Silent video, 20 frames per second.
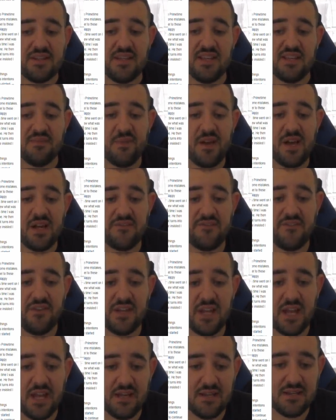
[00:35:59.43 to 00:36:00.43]
These past few
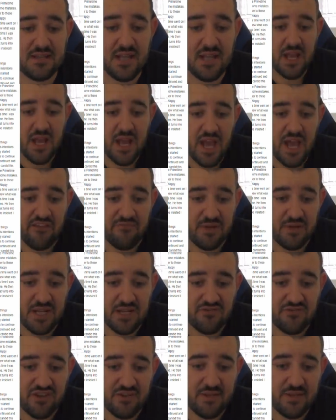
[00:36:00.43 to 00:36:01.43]
days have been
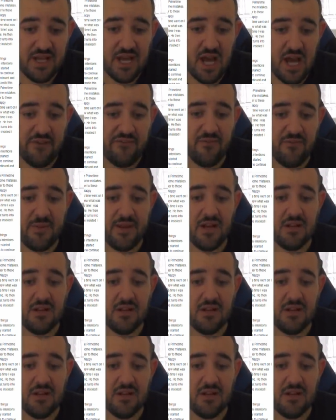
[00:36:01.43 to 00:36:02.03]
extremely hard for me.